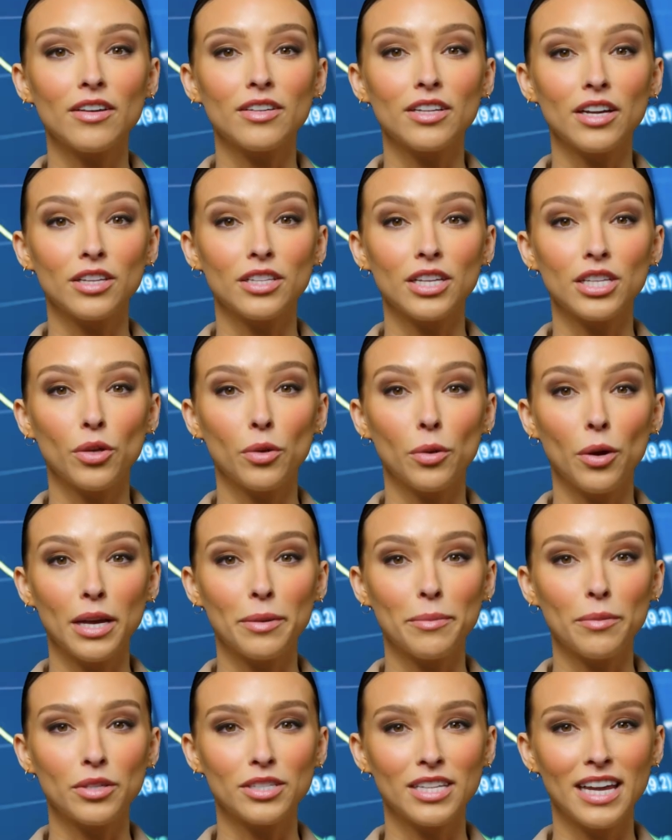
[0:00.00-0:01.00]
nearly
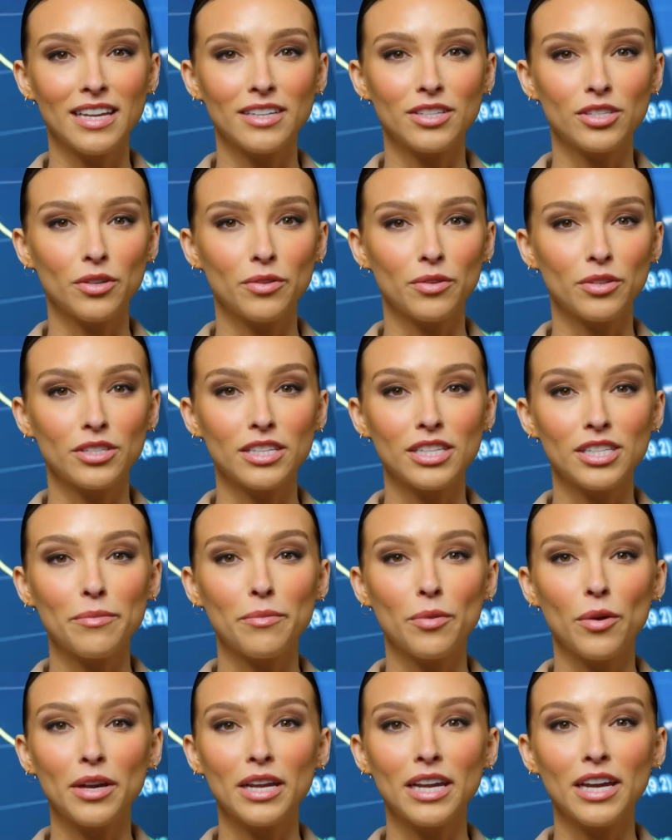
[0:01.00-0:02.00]
20% due to
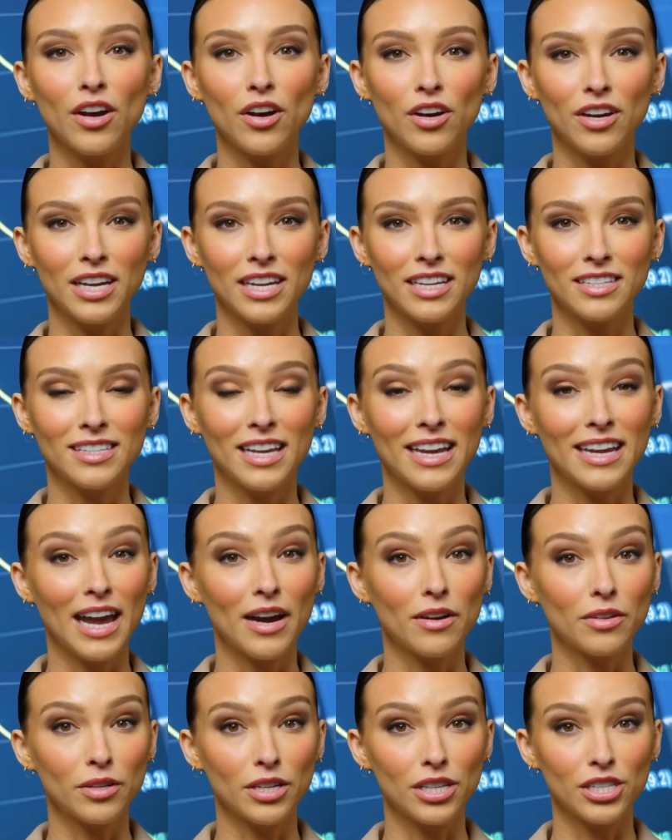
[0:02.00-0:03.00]
disappointing earnings and
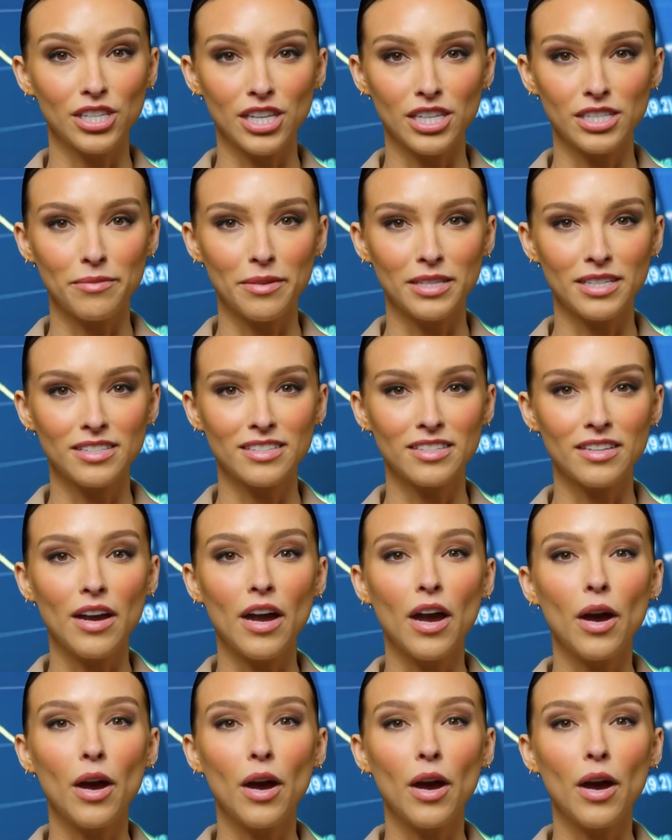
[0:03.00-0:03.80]
outlook adjustments,